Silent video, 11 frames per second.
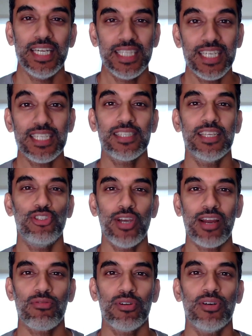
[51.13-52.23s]
This is the
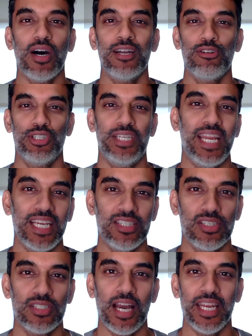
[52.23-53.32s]
general understanding in
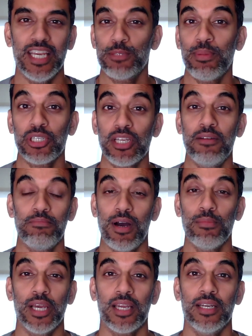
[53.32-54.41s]
society, especially in
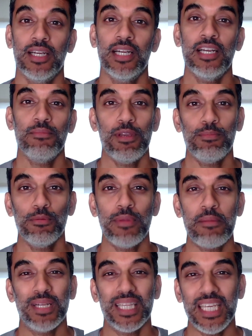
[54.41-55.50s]
public. People may
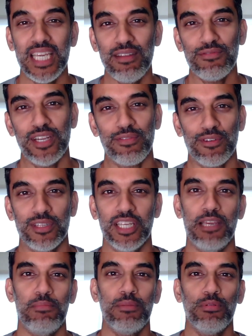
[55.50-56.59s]
believe
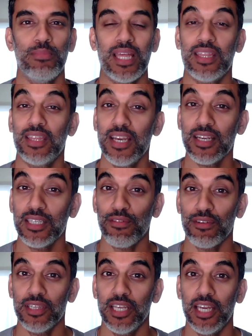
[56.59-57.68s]
differently, people may think
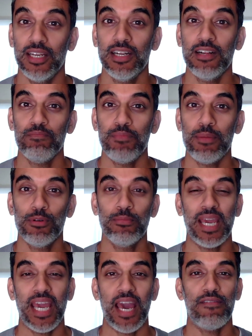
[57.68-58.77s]
differently, people
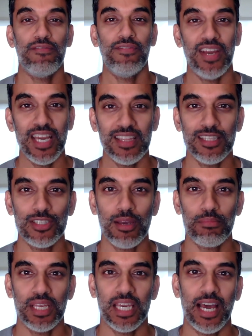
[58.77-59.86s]
may have faith in
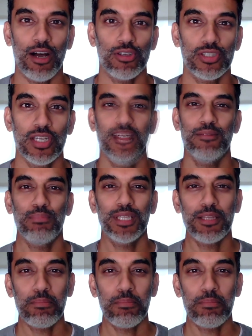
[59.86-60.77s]
something else, but the